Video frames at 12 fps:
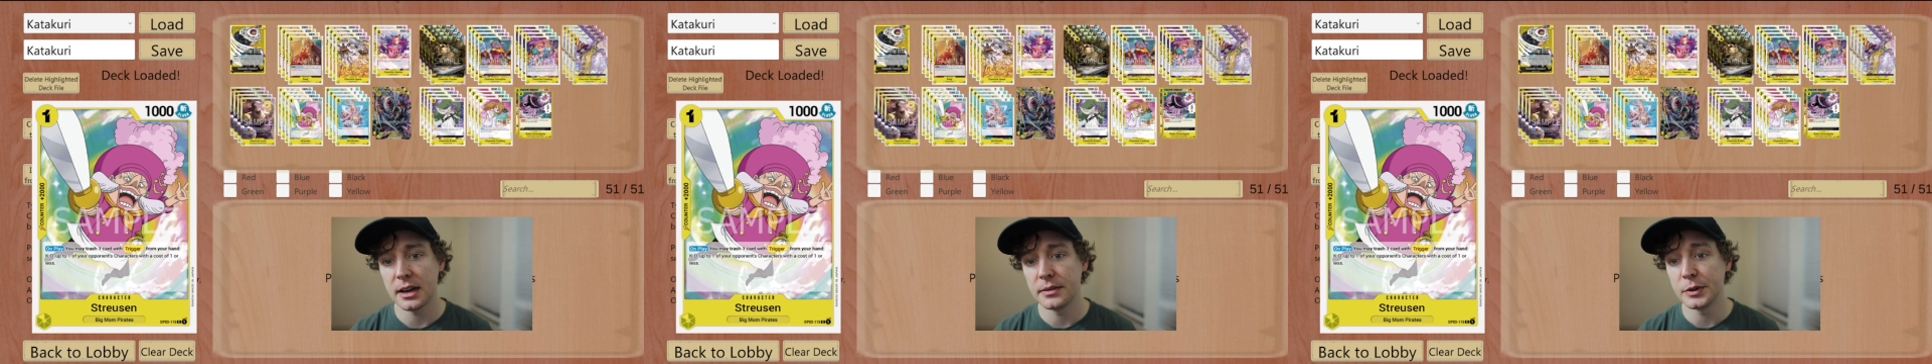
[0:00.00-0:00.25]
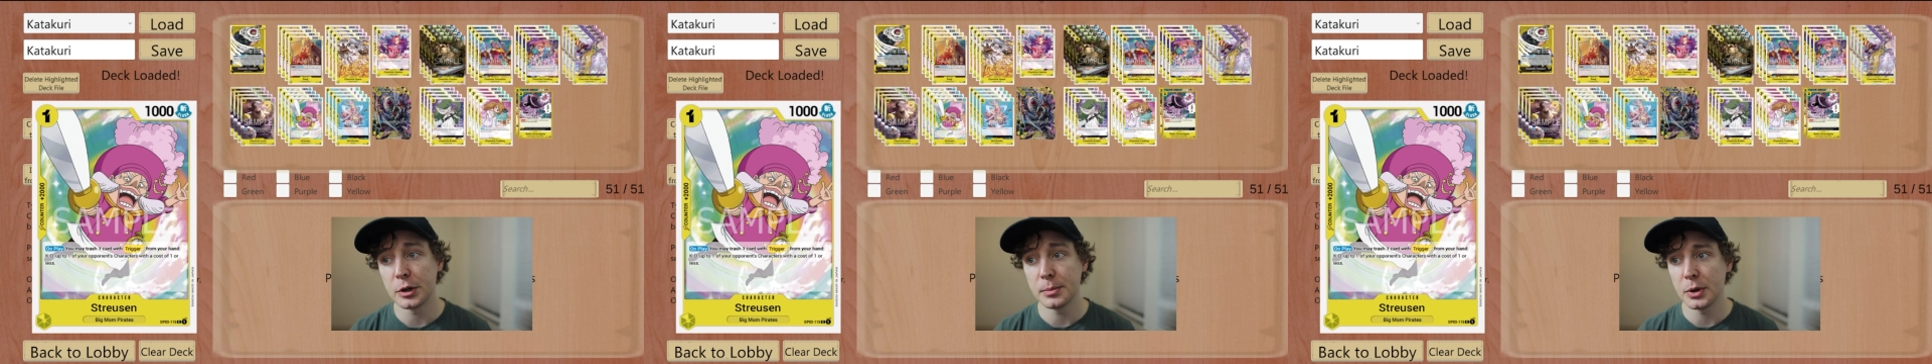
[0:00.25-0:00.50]

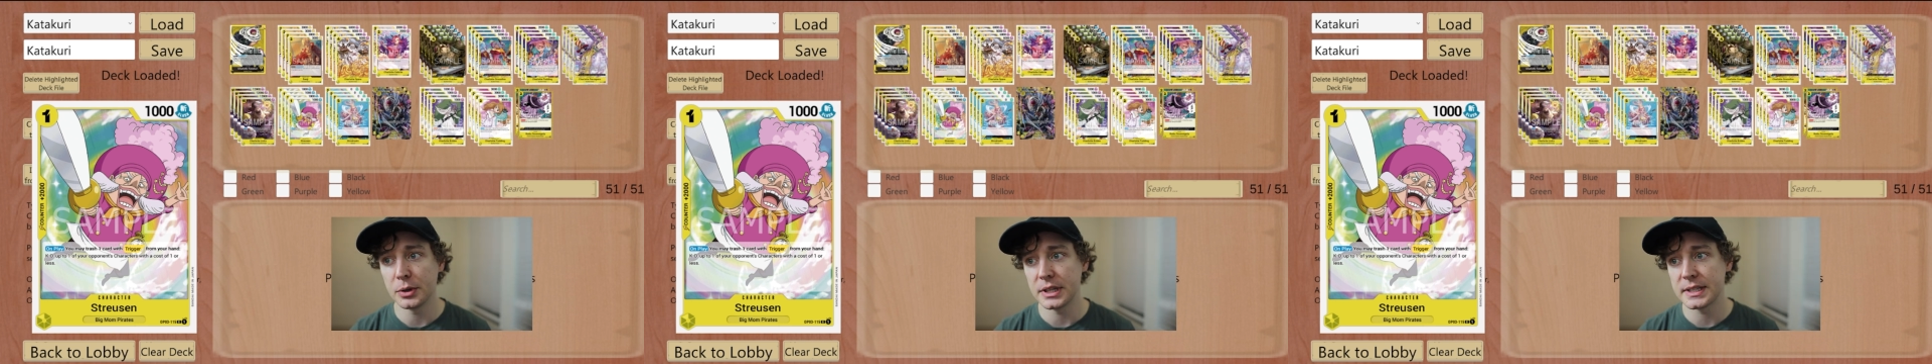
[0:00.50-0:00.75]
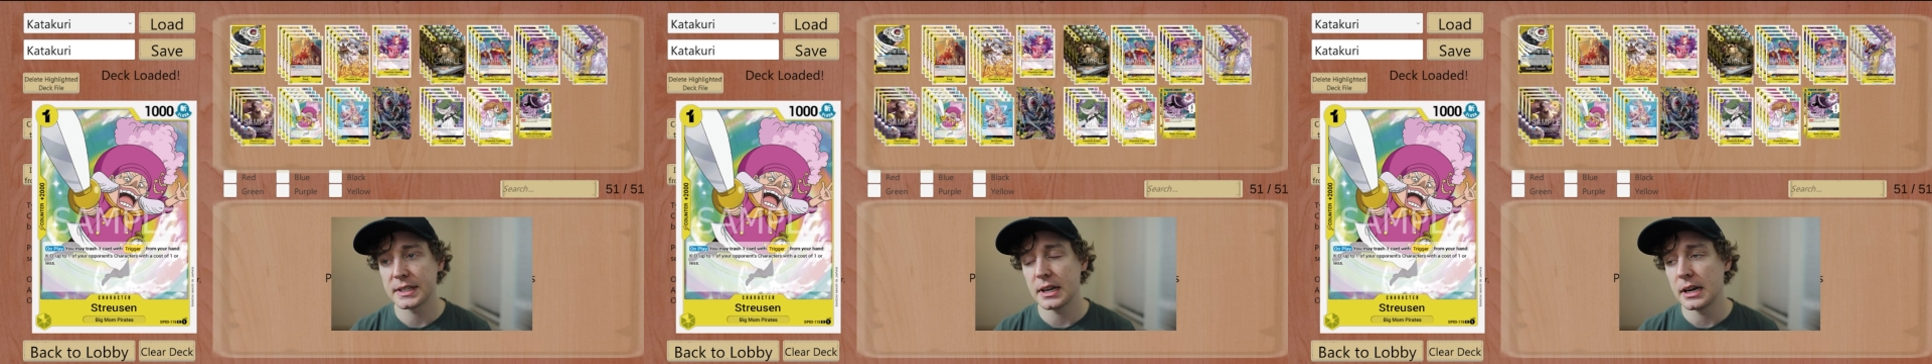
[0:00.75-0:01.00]
of your
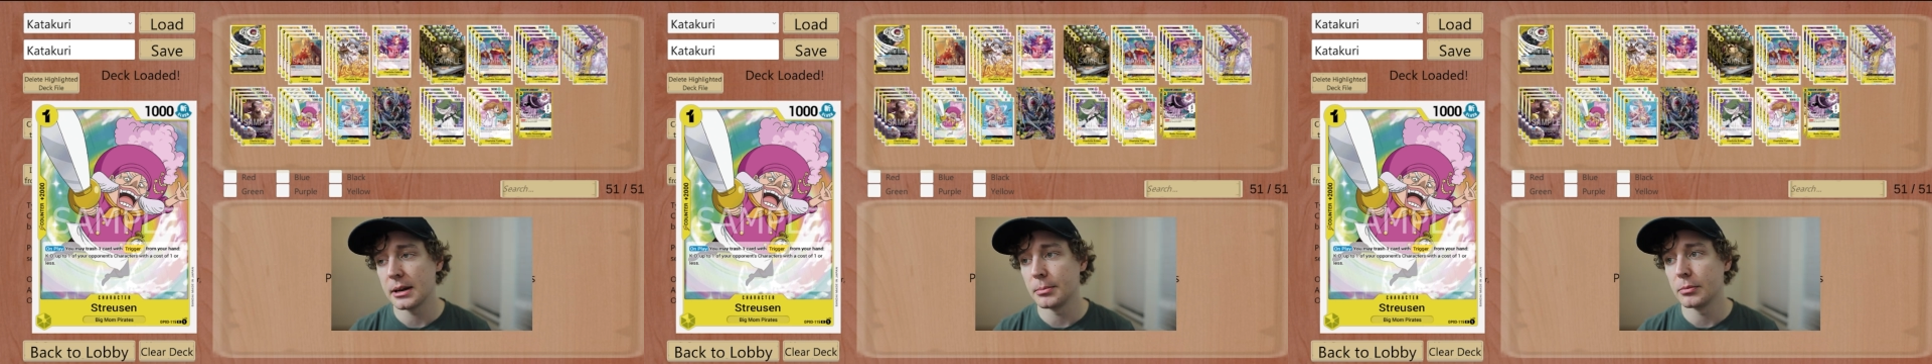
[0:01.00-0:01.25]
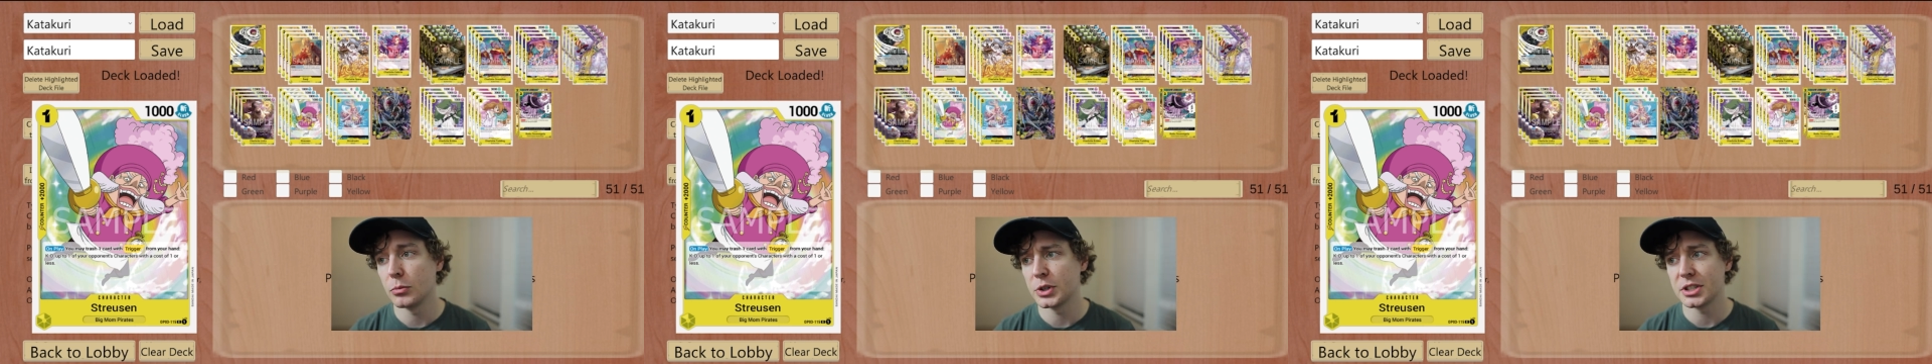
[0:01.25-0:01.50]
opponent's,
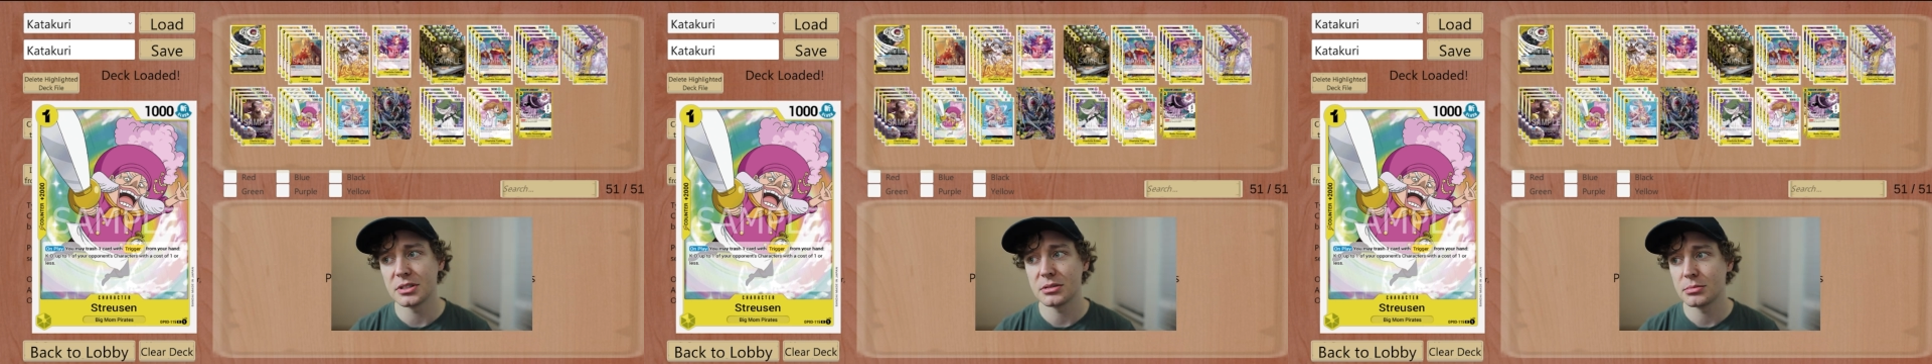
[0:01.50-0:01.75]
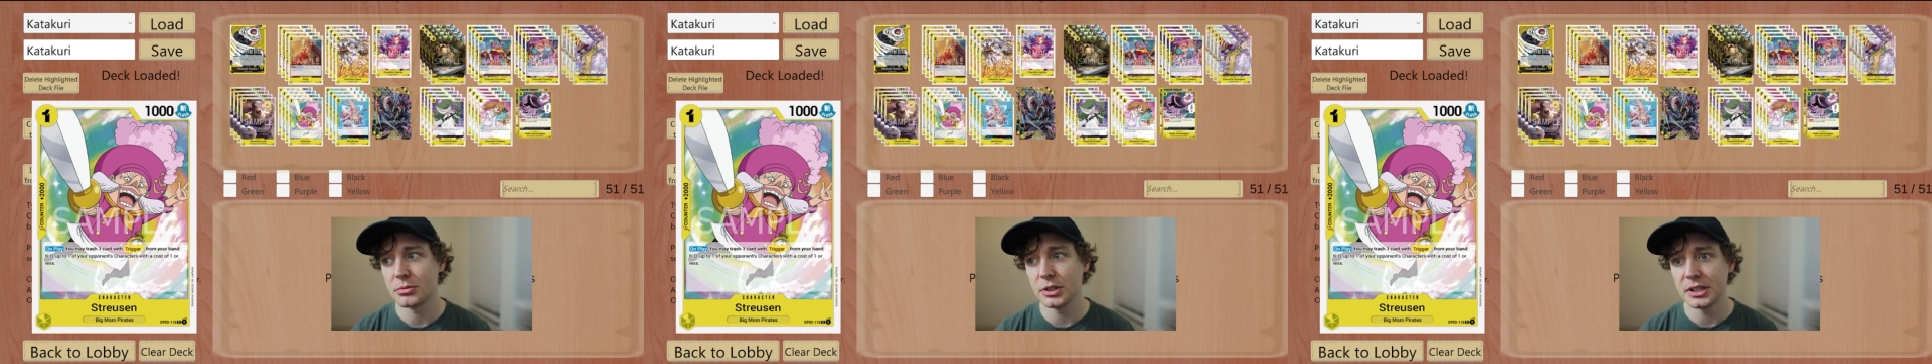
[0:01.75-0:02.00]
which
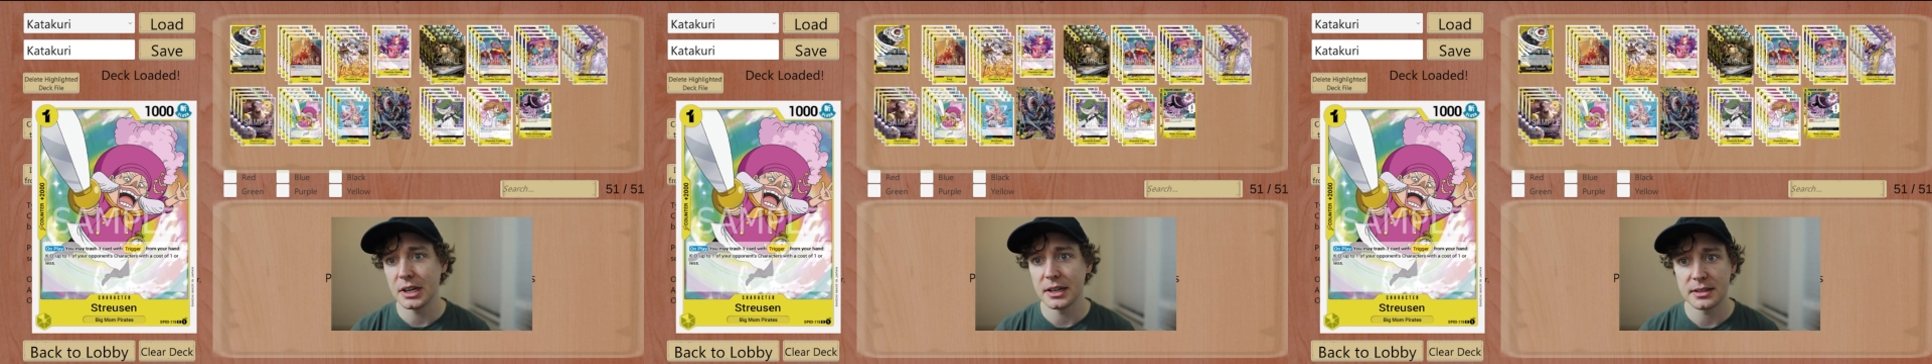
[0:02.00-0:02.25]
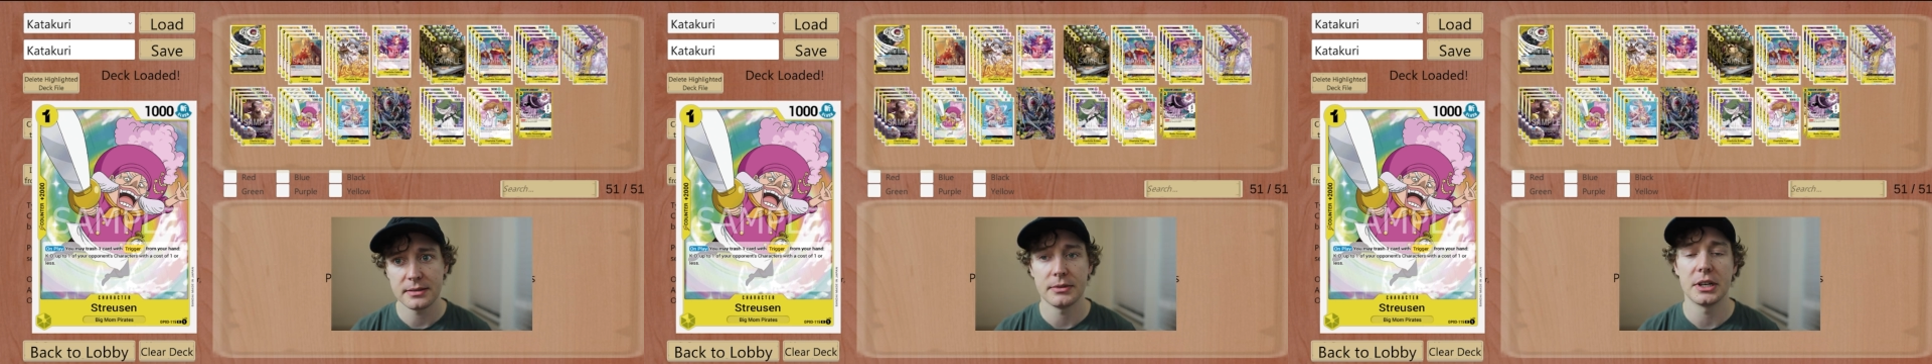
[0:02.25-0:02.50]
is really nice for